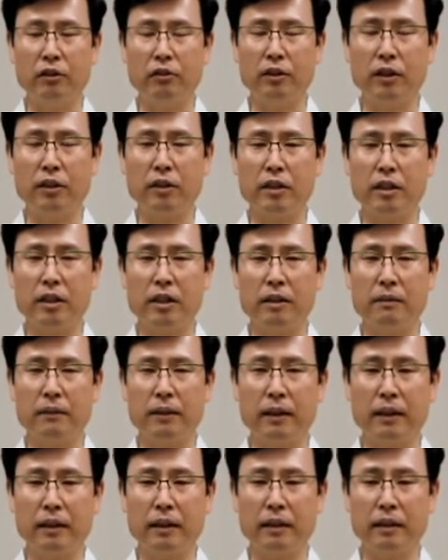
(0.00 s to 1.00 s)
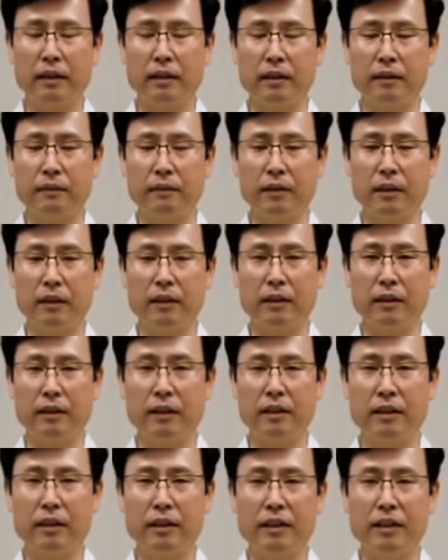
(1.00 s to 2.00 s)
to our stomach.
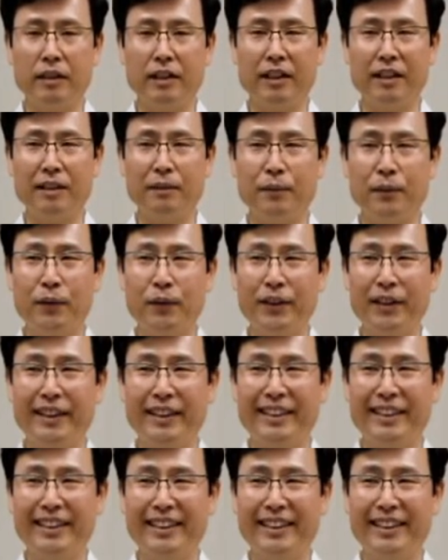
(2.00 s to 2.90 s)
Starting point.